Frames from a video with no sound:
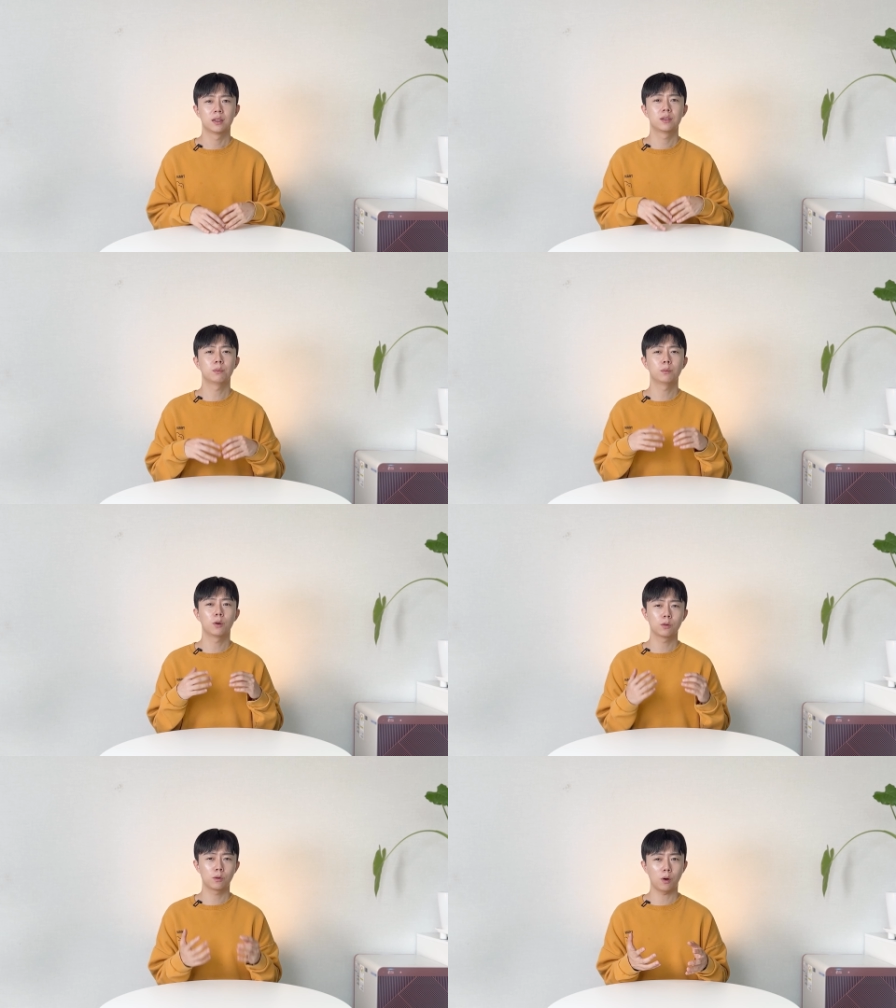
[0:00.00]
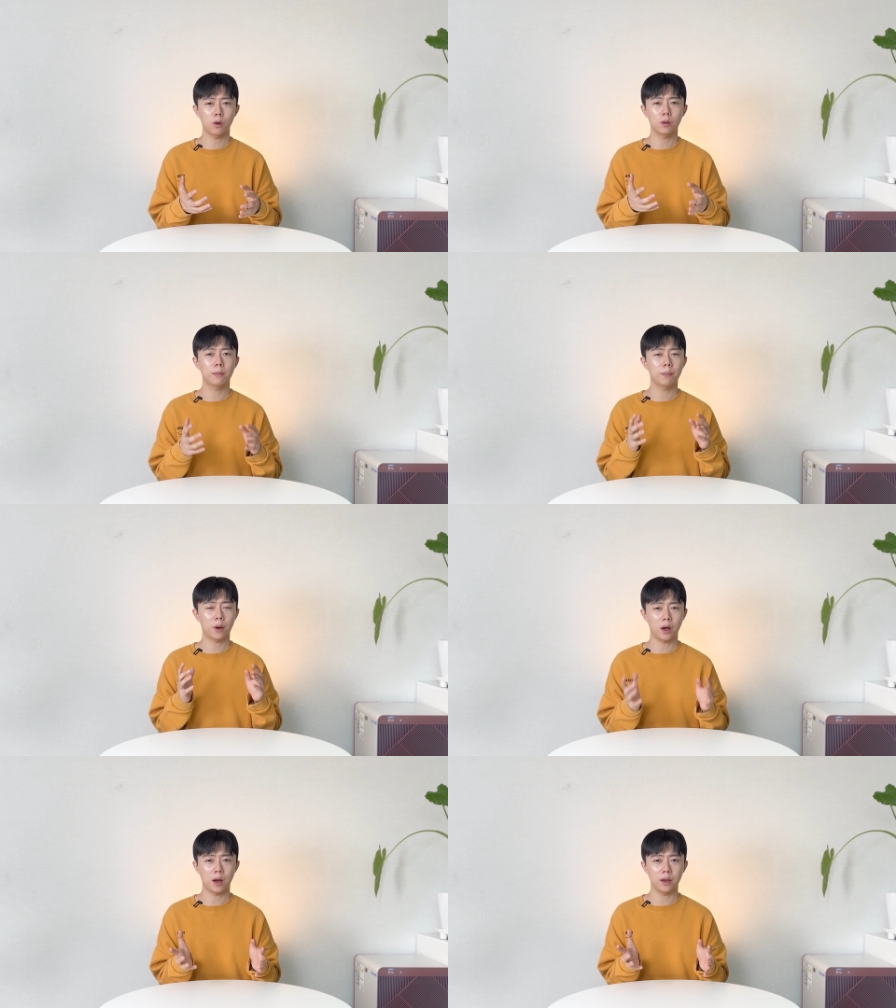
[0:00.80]
The Mongol
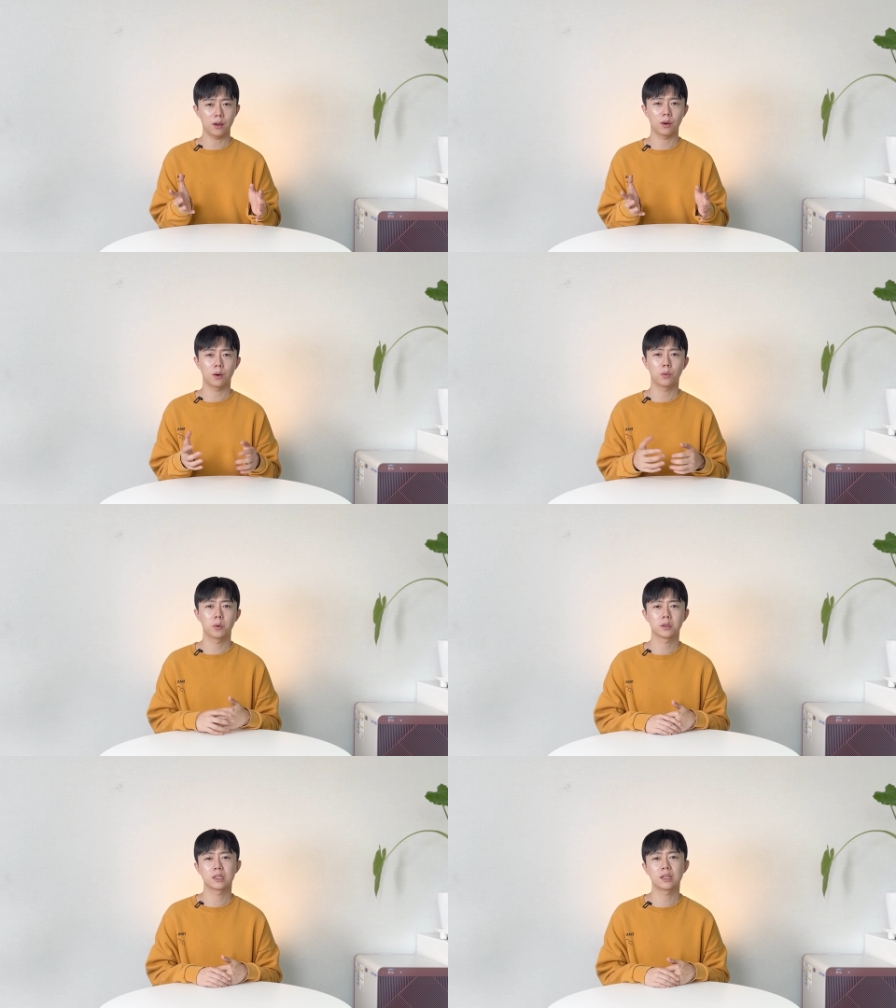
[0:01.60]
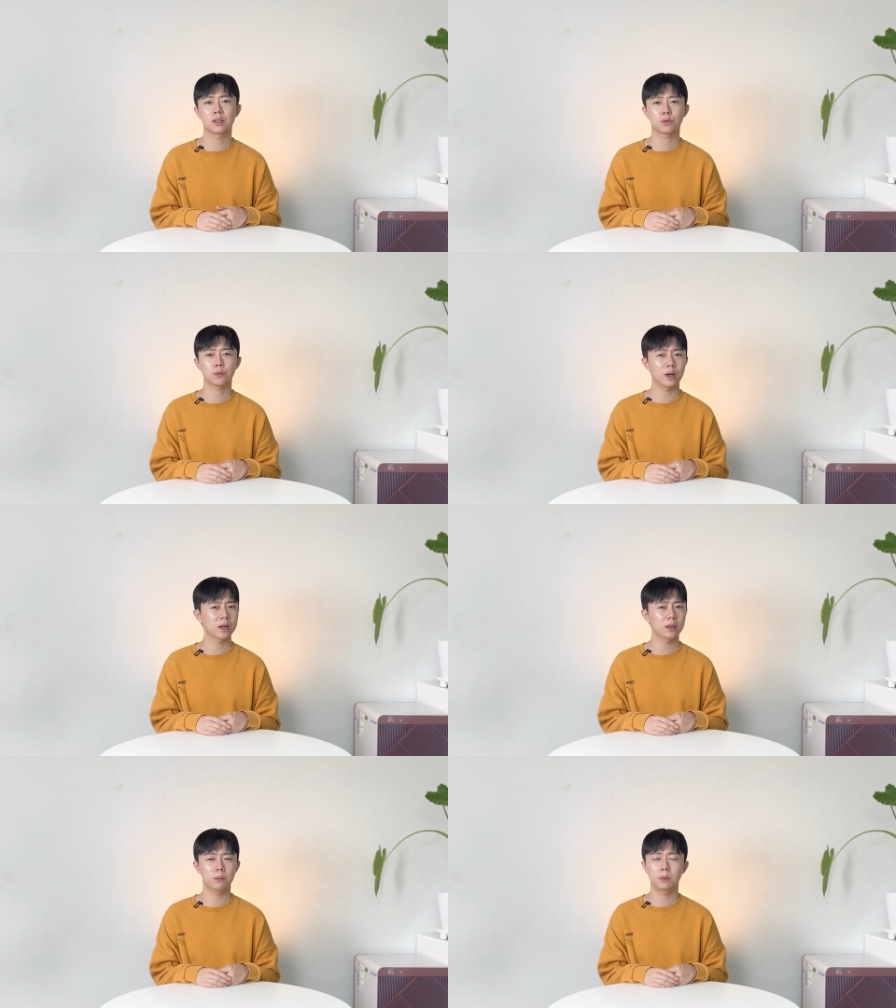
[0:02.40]
Empire was
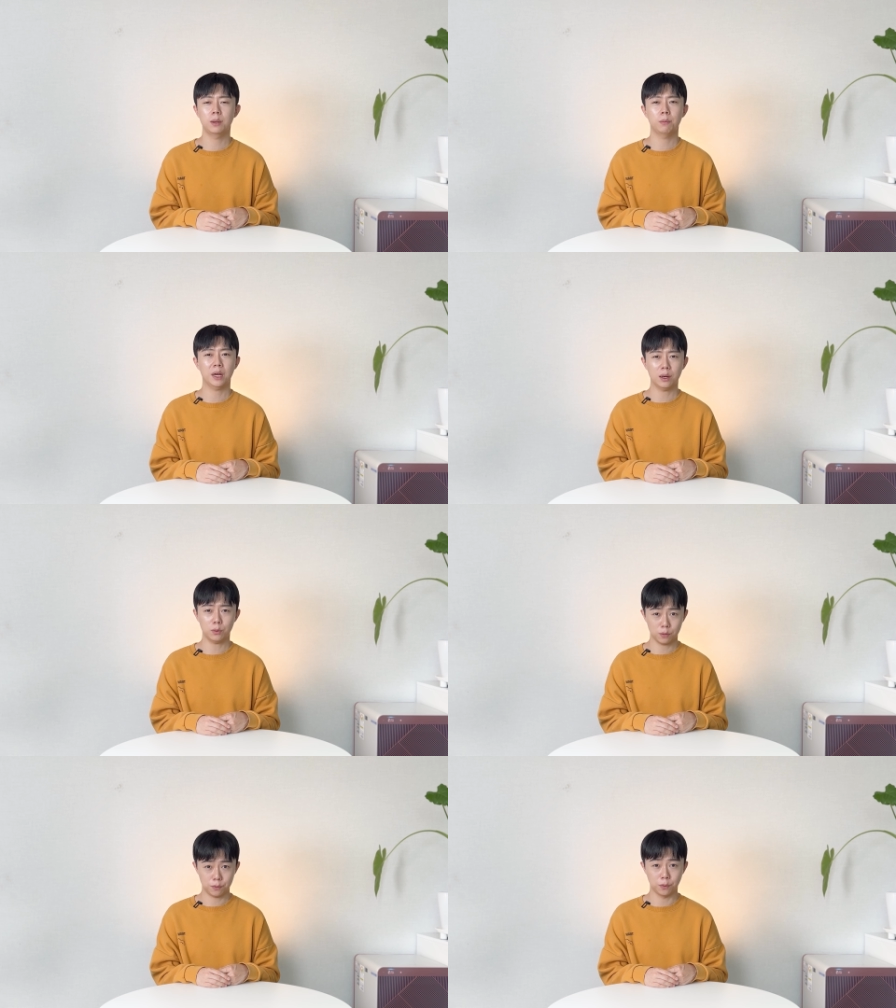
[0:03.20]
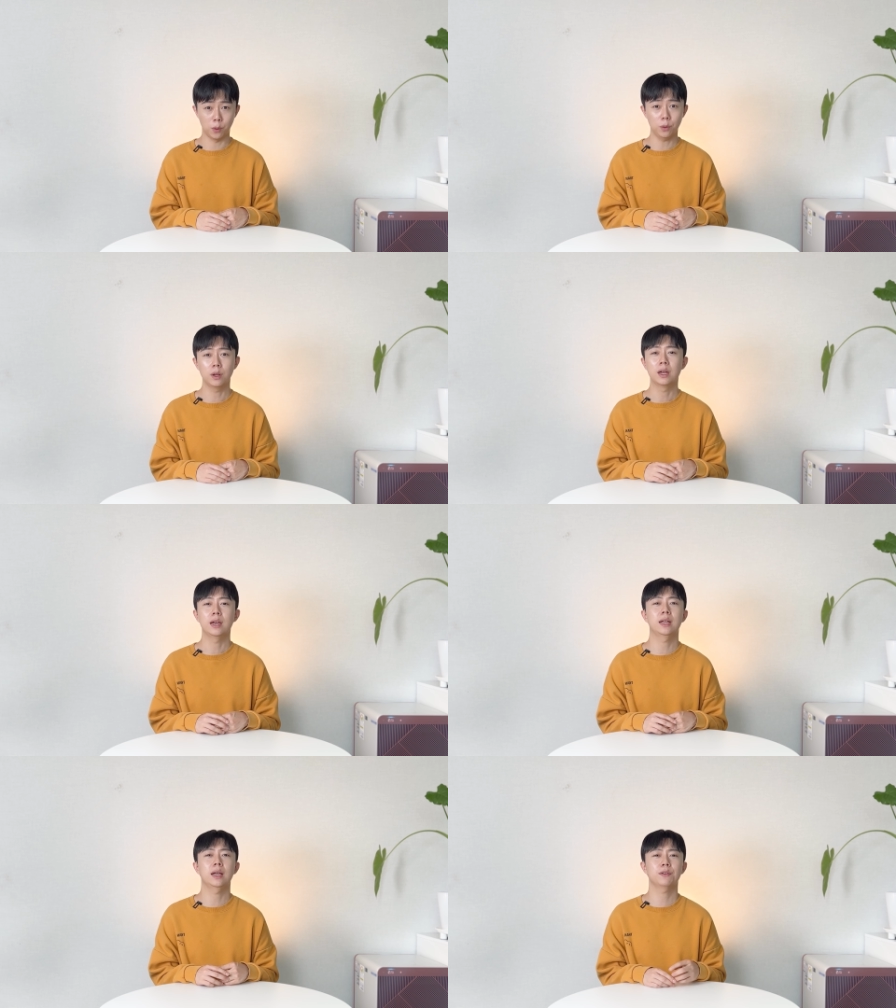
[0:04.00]
incredibly powerful,
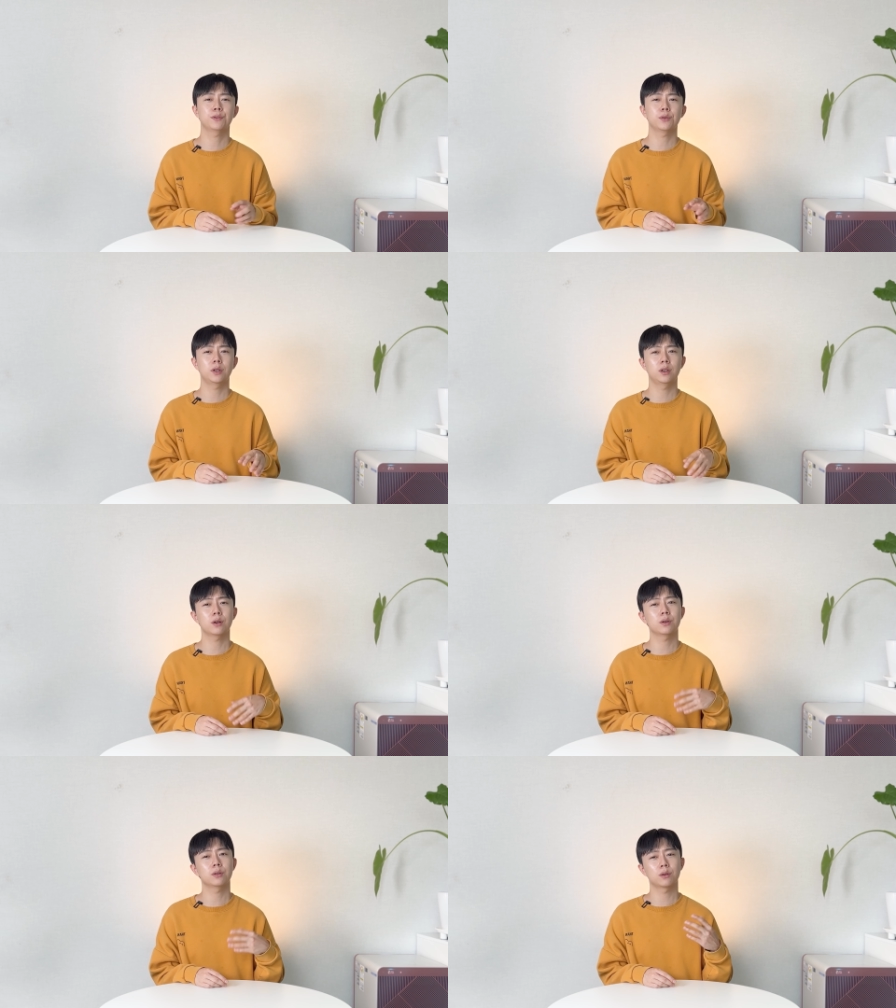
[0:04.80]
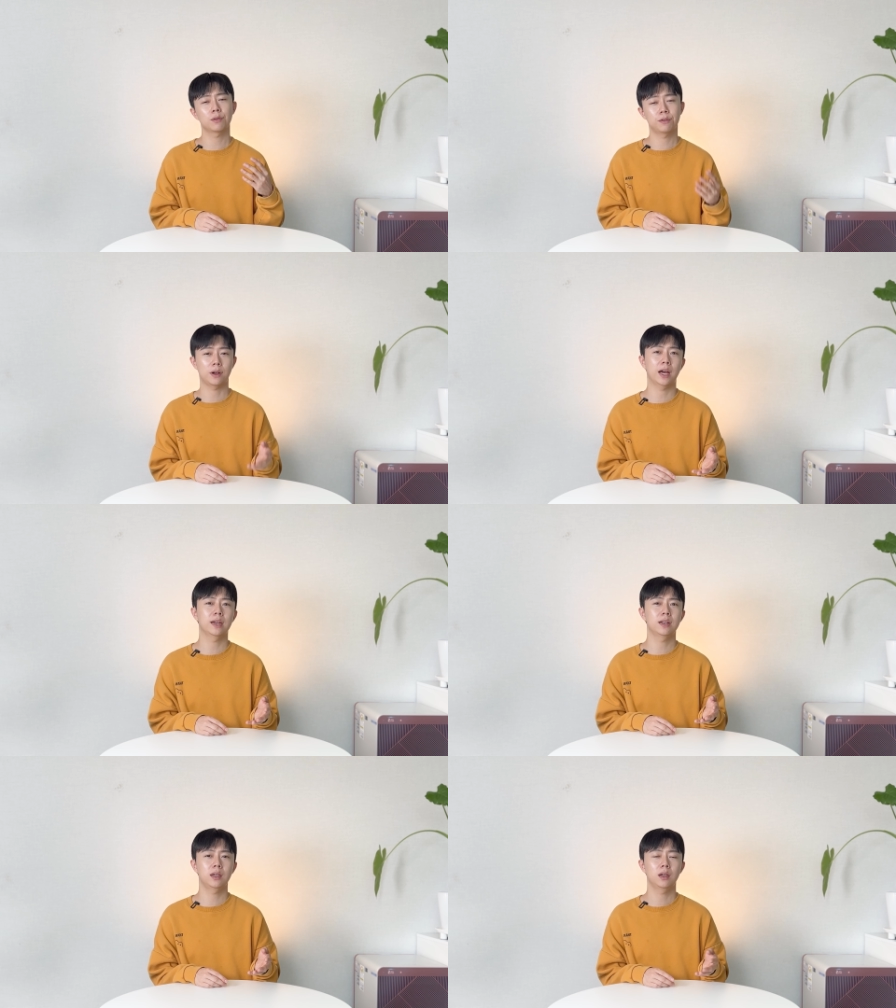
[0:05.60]
and after years of
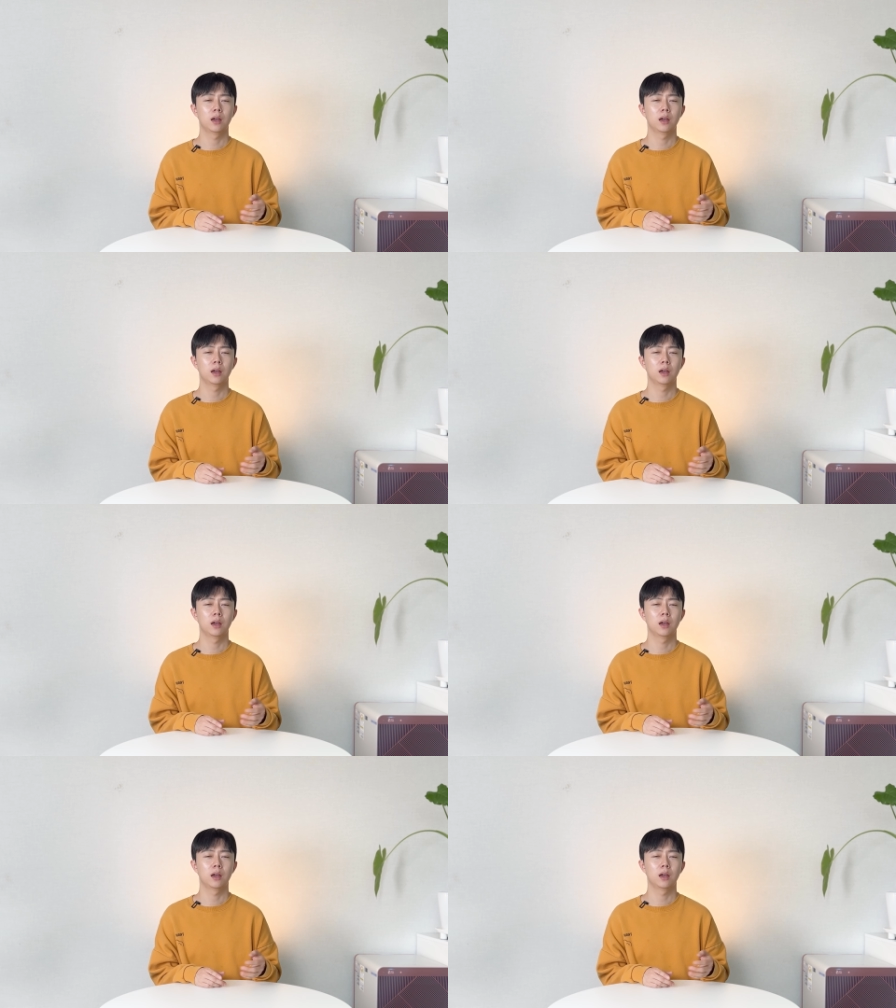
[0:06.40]
fighting,